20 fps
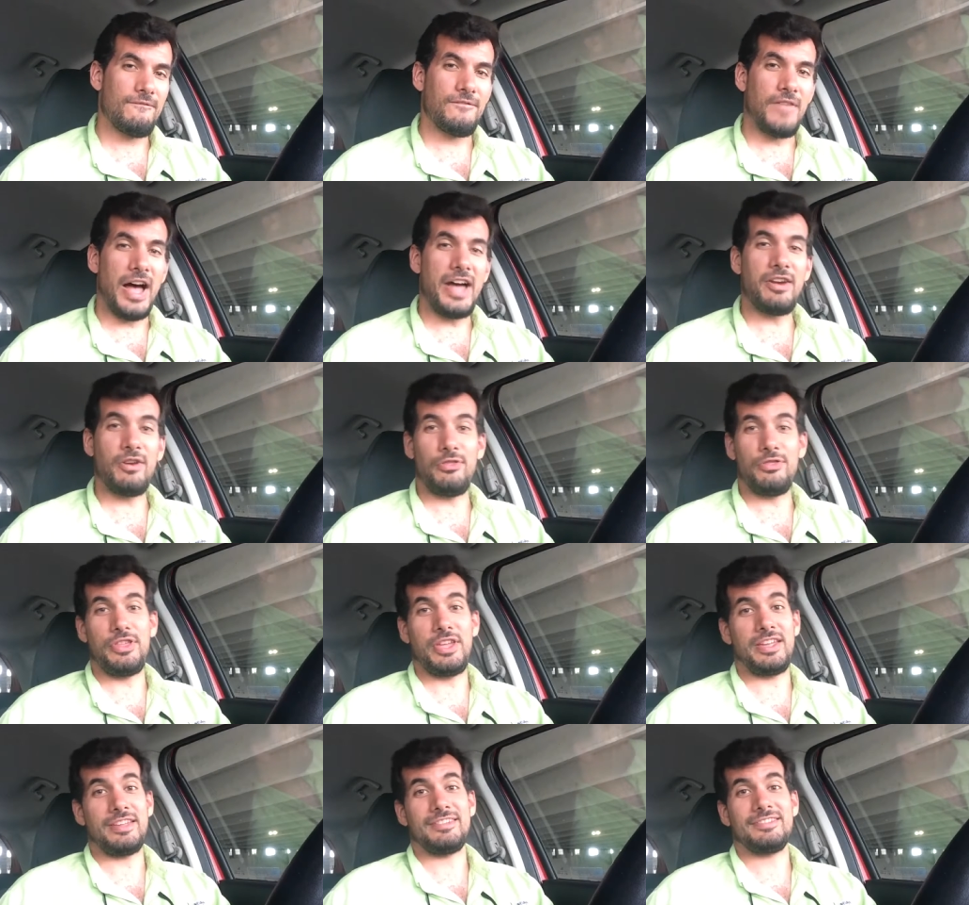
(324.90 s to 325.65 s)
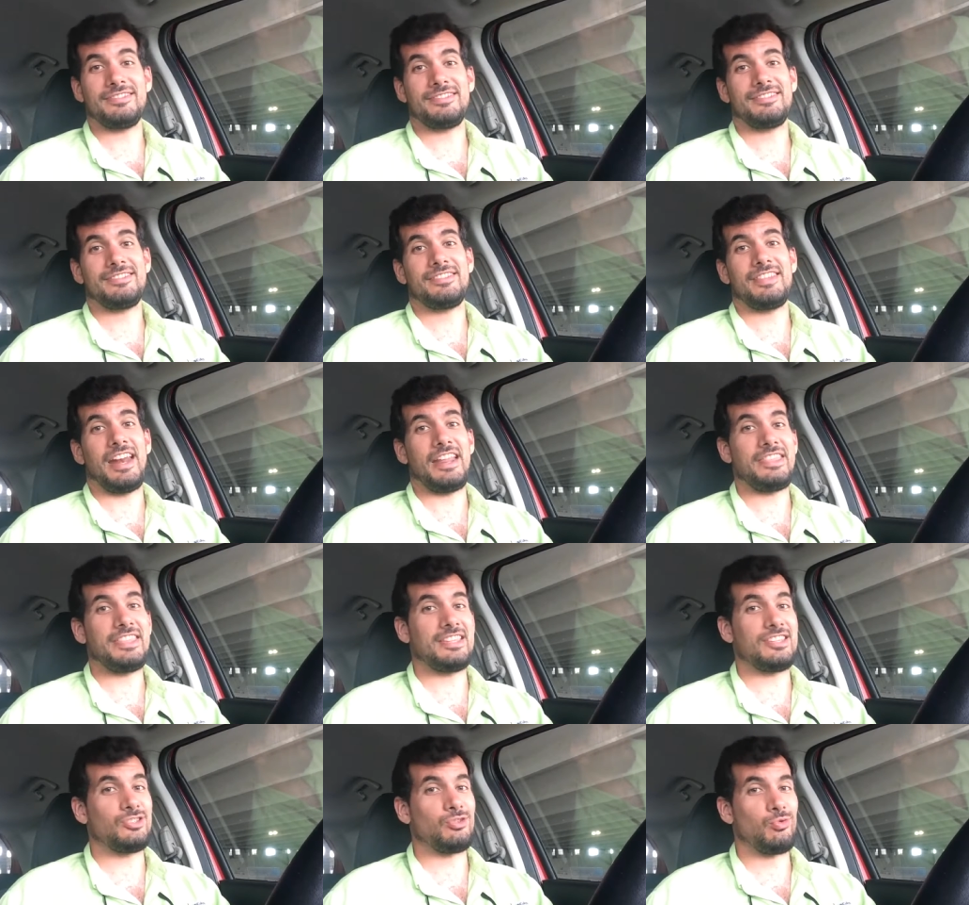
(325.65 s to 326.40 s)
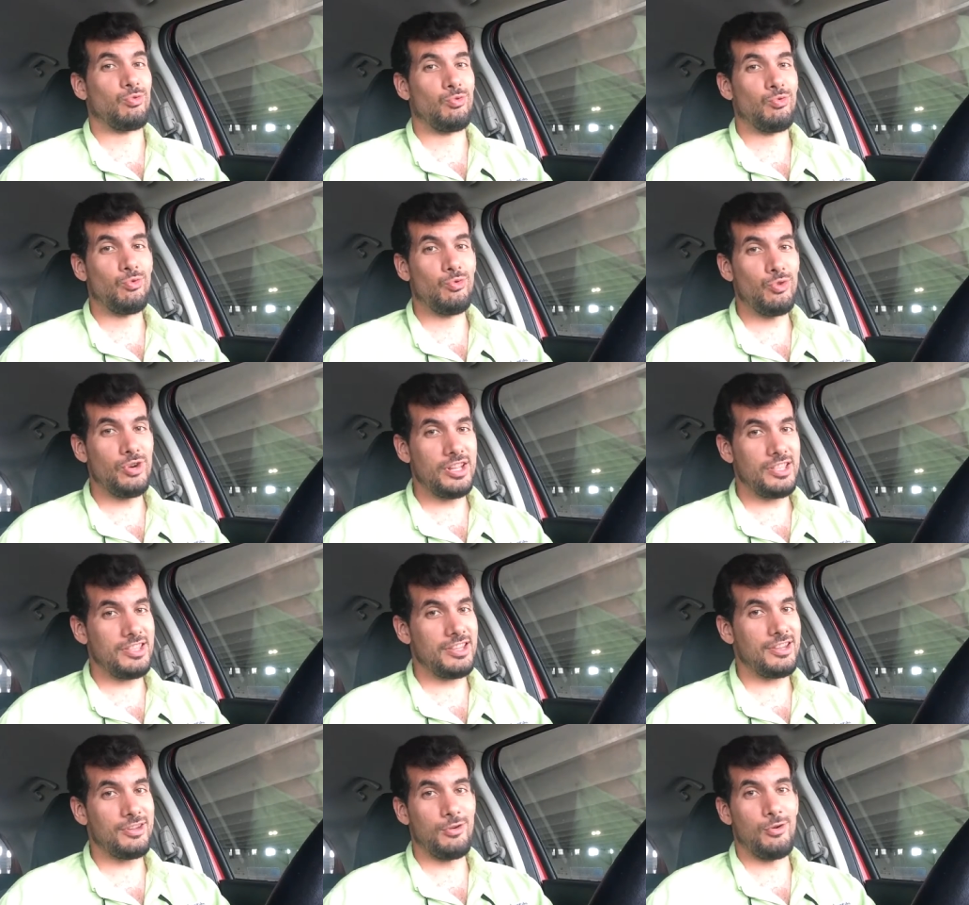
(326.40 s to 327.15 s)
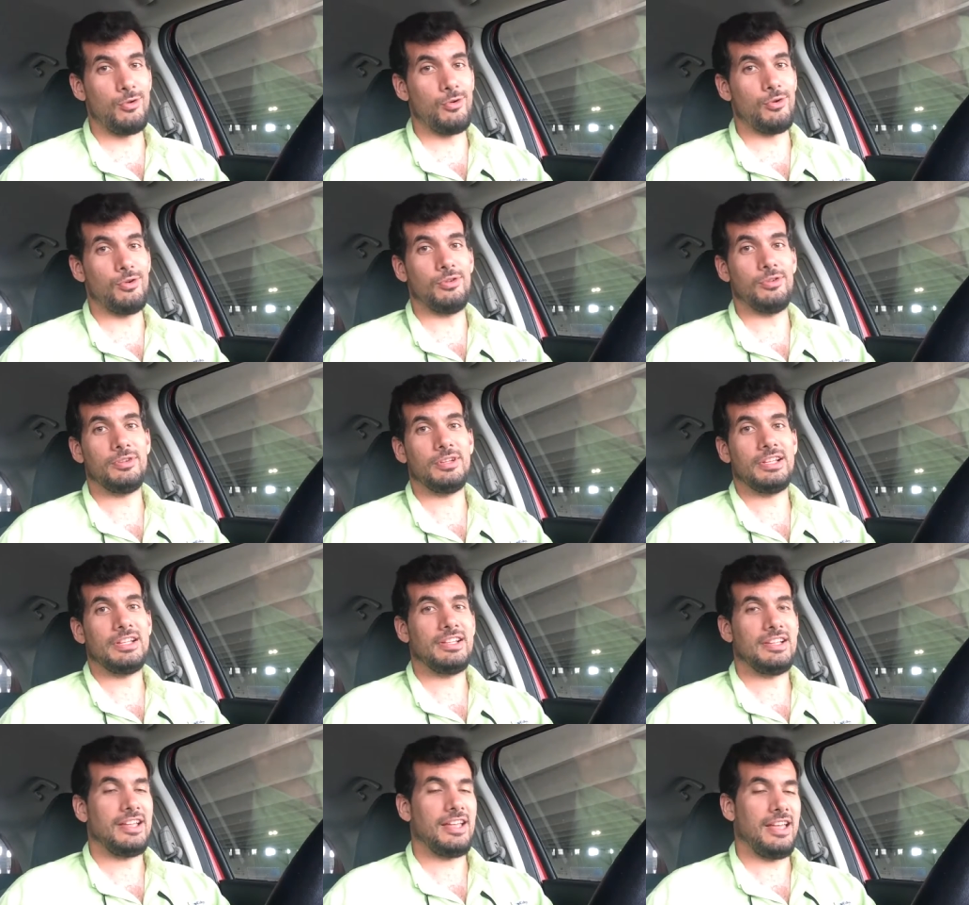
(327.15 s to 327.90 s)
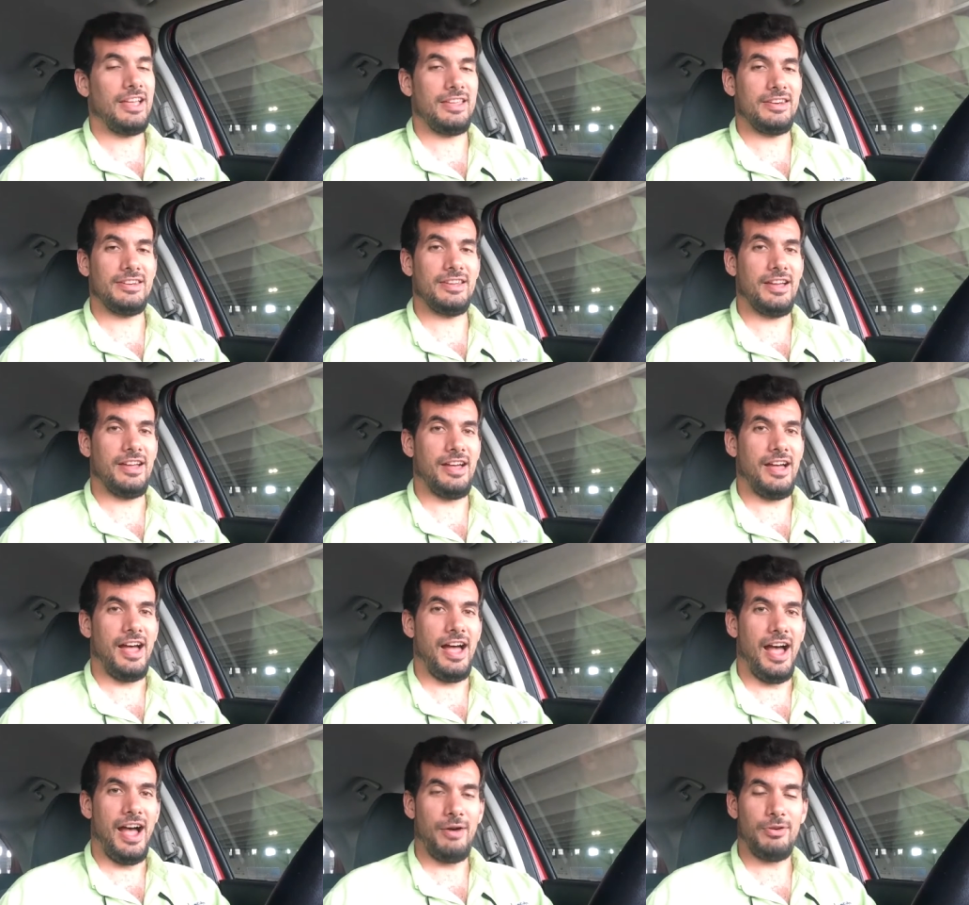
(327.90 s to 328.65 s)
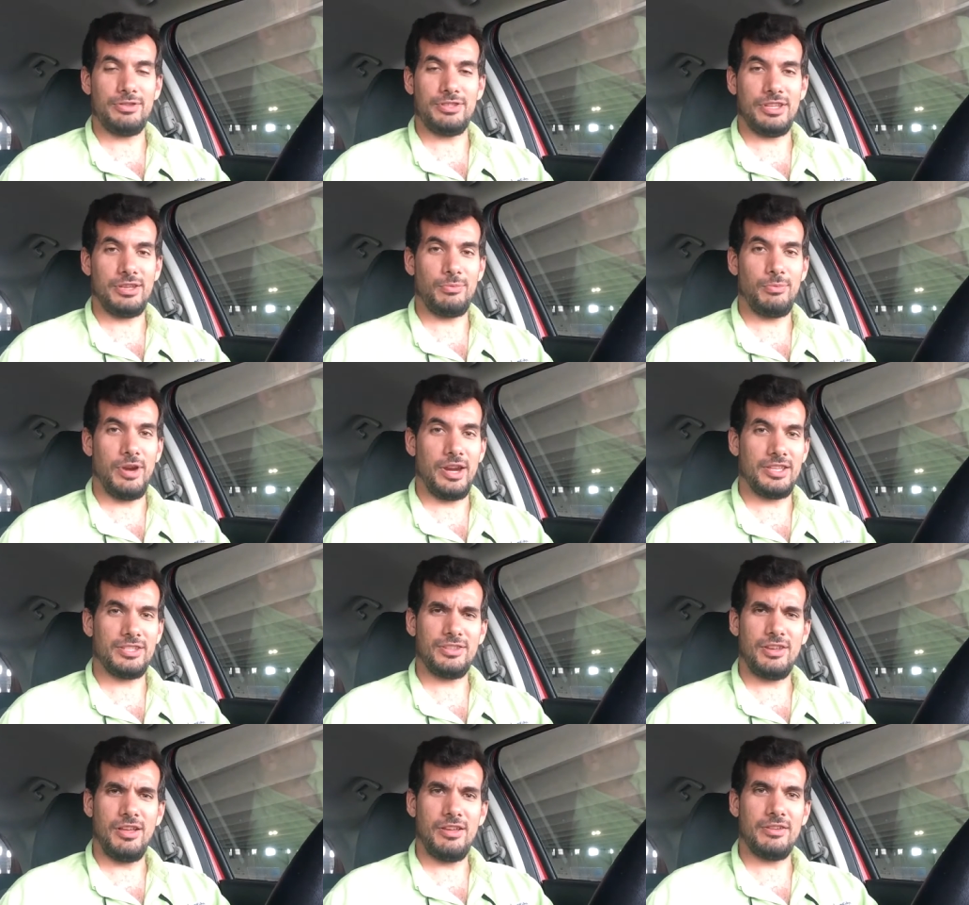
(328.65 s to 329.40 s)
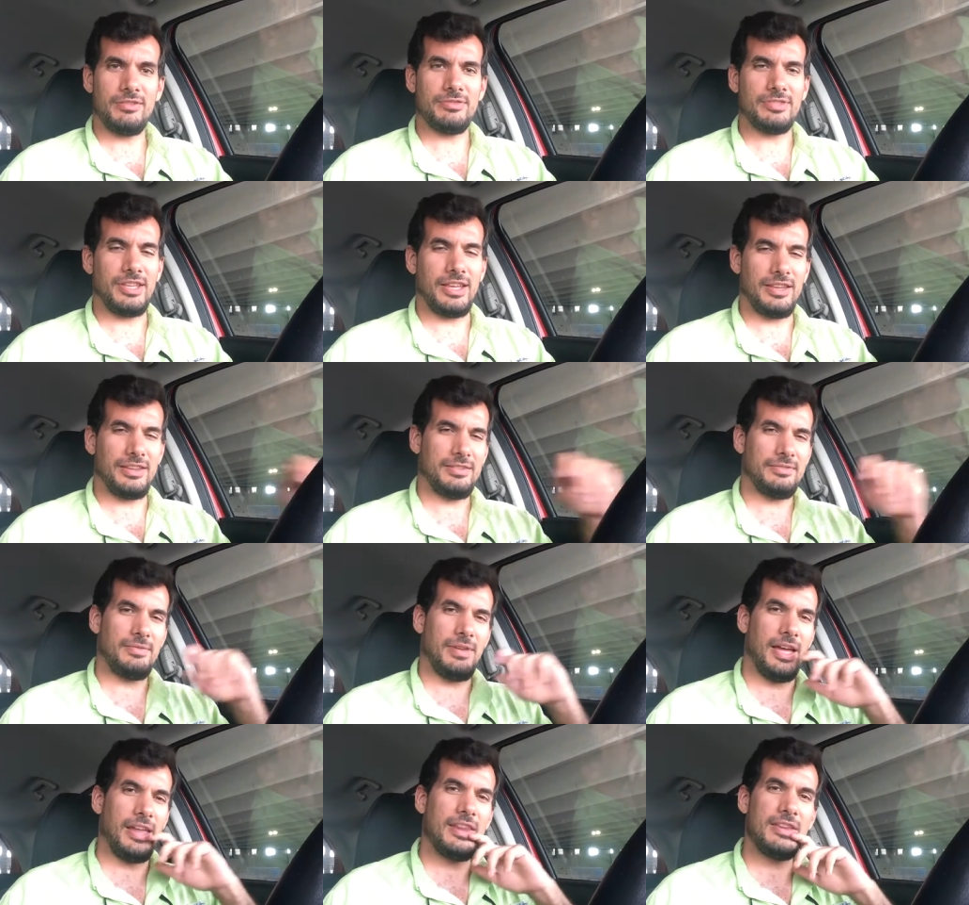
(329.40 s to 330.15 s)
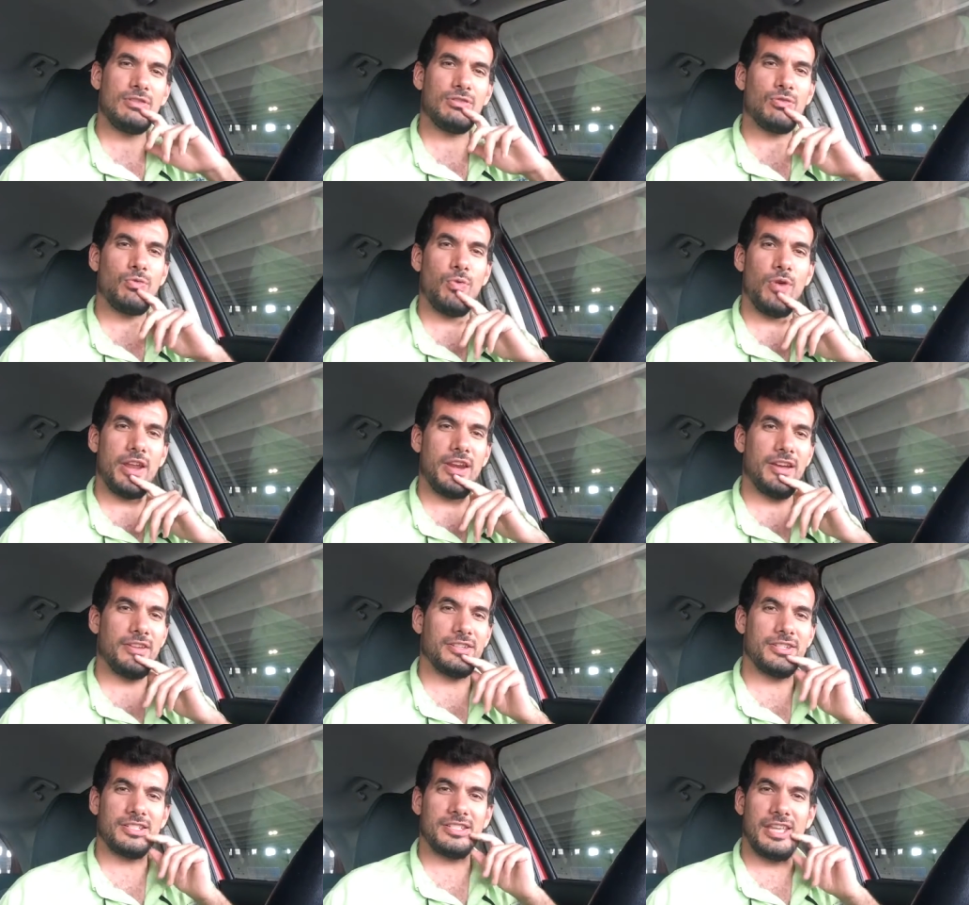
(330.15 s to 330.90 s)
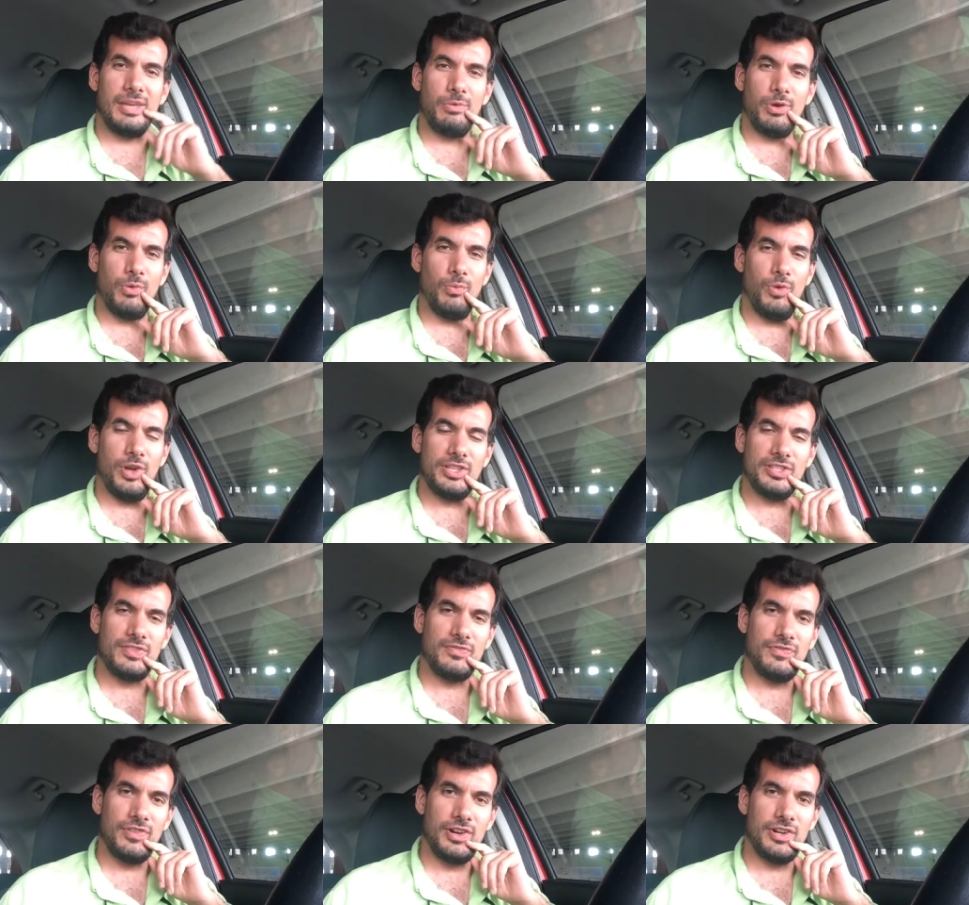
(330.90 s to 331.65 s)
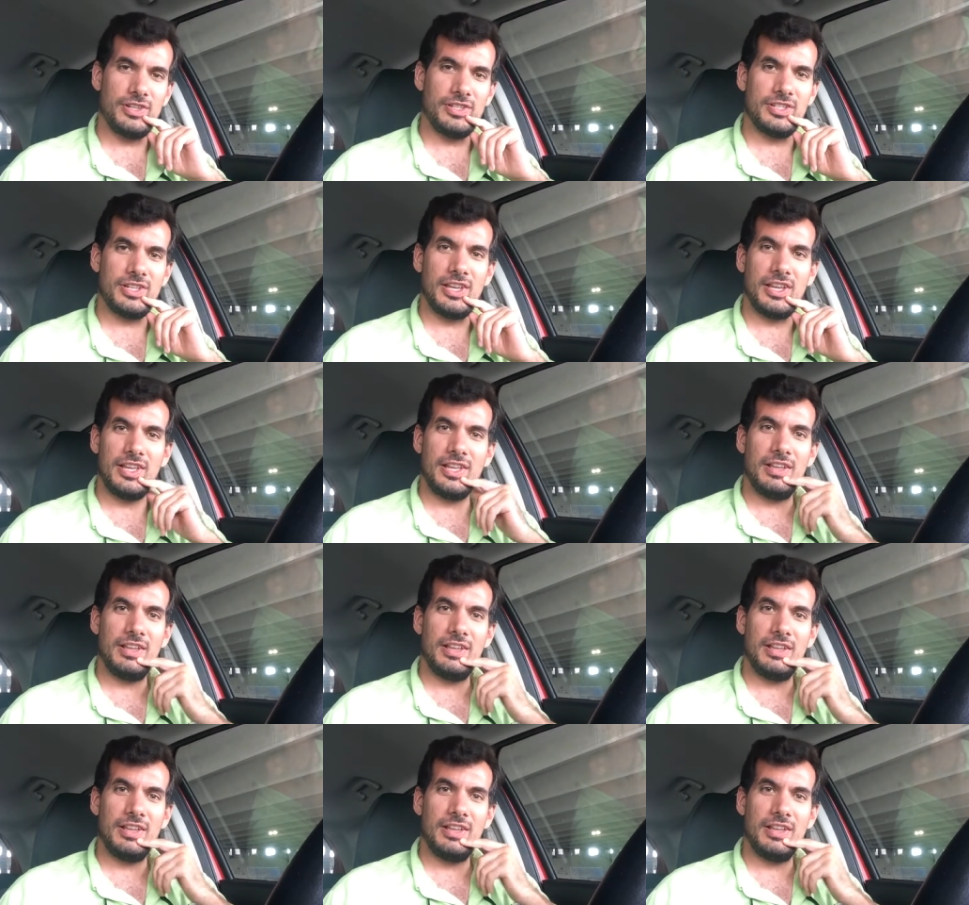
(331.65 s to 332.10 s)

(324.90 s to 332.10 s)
final thing that I think is really cool, and I was like, when I saw it, I was like, I didn't quite understand what it was at first.